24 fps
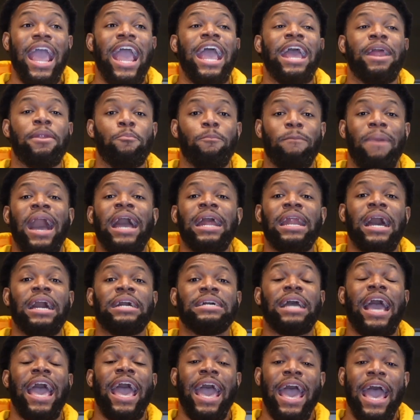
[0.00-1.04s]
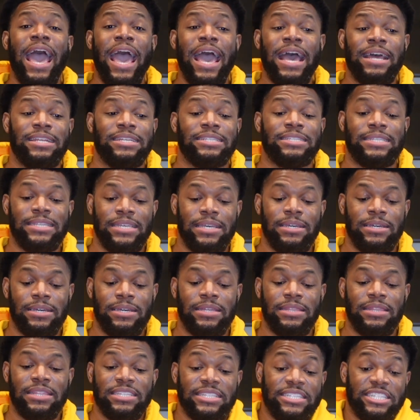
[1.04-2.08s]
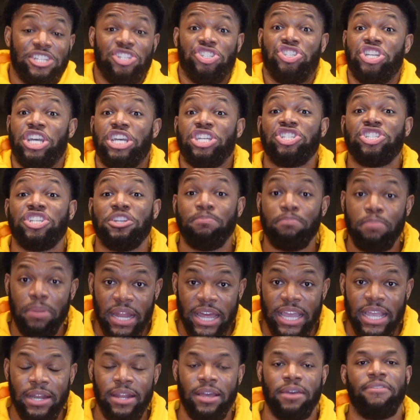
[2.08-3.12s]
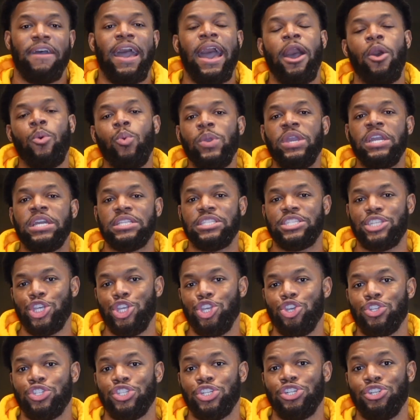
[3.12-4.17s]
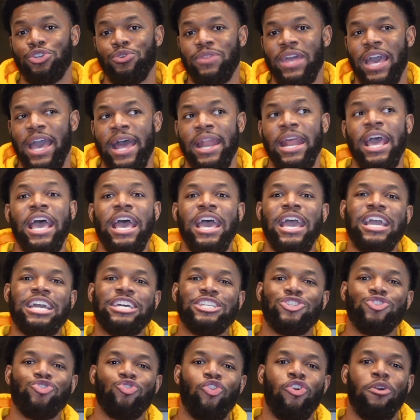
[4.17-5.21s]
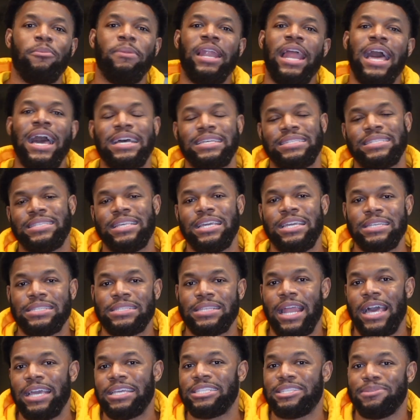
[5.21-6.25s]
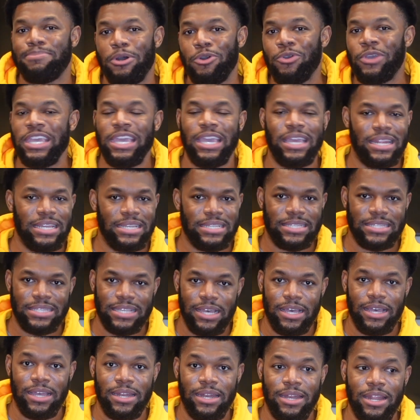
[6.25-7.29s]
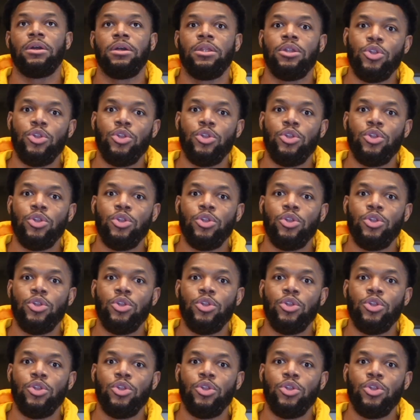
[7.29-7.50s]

And might I add to the suggestion plate of how we continue to do that is normalize things like Smokie and his son.